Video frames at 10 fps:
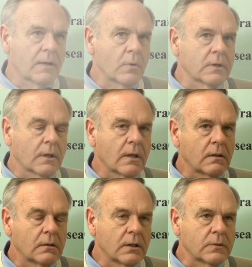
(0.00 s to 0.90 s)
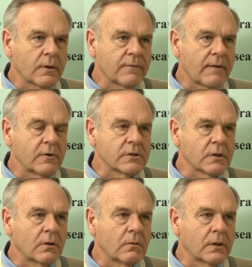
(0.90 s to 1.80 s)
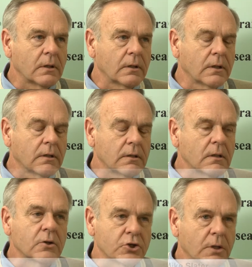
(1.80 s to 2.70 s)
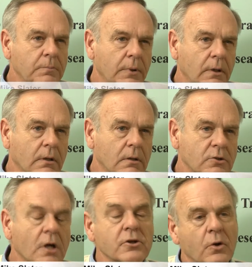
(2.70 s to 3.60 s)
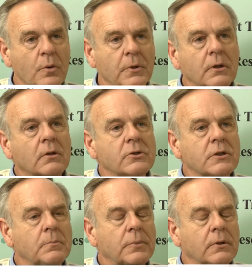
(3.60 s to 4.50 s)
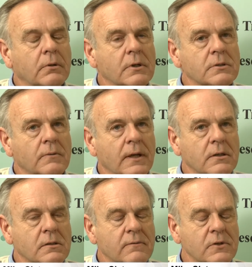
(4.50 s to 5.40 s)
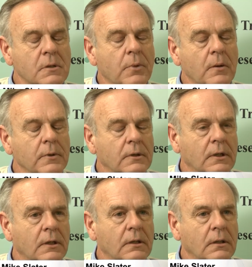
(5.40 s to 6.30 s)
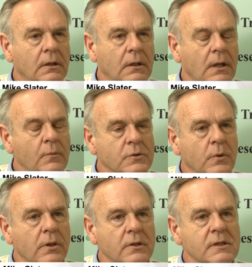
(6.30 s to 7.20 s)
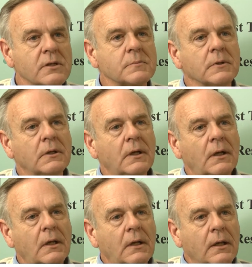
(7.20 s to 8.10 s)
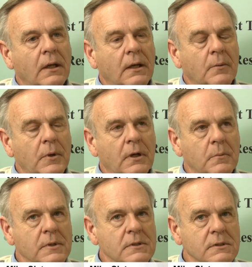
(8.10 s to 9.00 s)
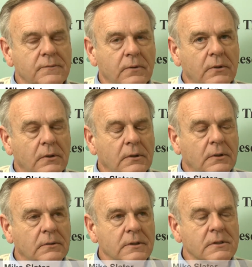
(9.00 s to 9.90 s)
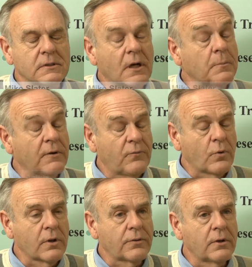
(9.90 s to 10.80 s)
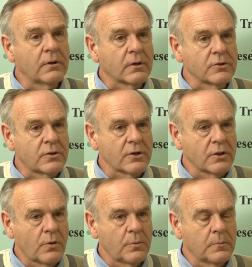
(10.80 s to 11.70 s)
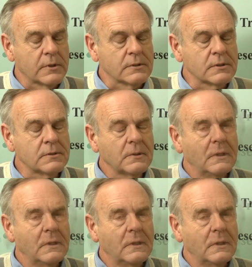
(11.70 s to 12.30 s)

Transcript: and I worked together uh, 25 years ago in a, in a dealership, a uh, construction equipment dealership, and Chris ran the service department, and, and I was one of their salesmen. And I've been in the business for, uh, this started my 40th year in the construction equipment business.